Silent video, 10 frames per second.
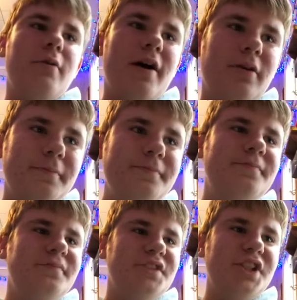Well,
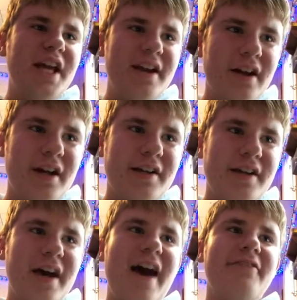Jade and
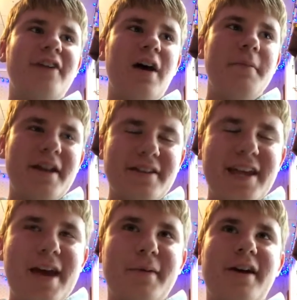Anya have not been at the
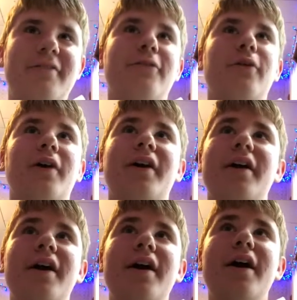campground for